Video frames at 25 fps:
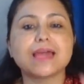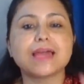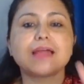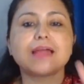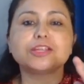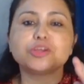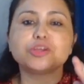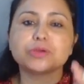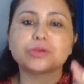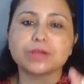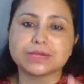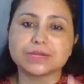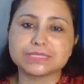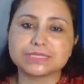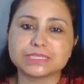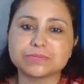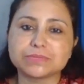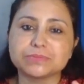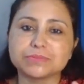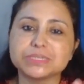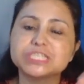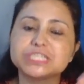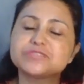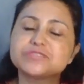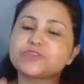and your
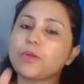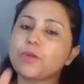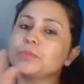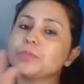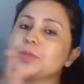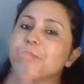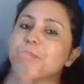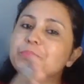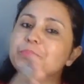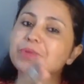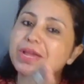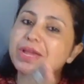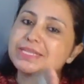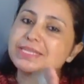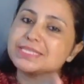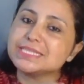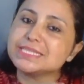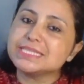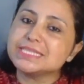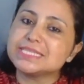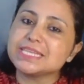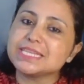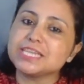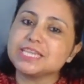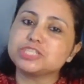customers from the present
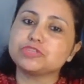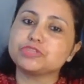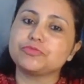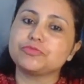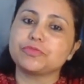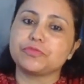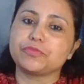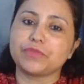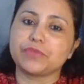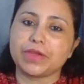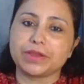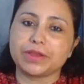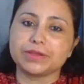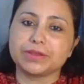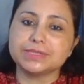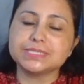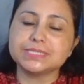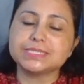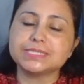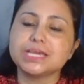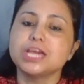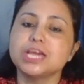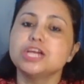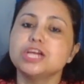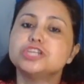stage of
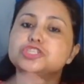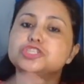awareness